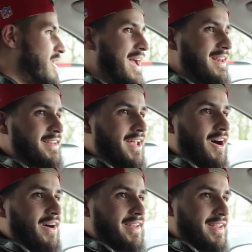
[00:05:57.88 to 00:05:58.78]
whiling
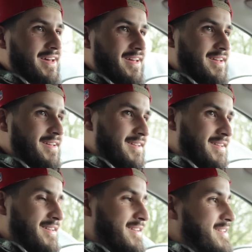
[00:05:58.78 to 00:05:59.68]
out and uh,
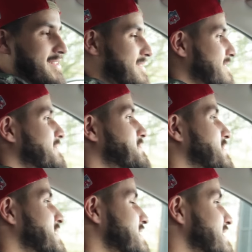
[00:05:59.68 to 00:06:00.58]

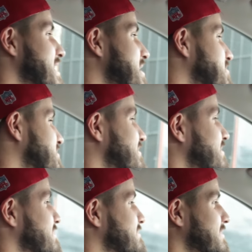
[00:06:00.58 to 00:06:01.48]
uh left.
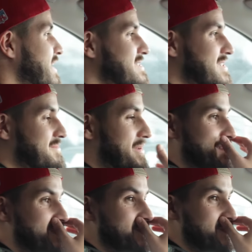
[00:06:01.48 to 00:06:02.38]
That's a
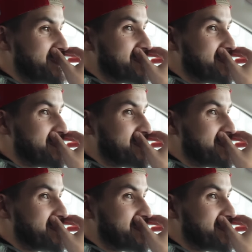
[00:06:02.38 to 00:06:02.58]
mad story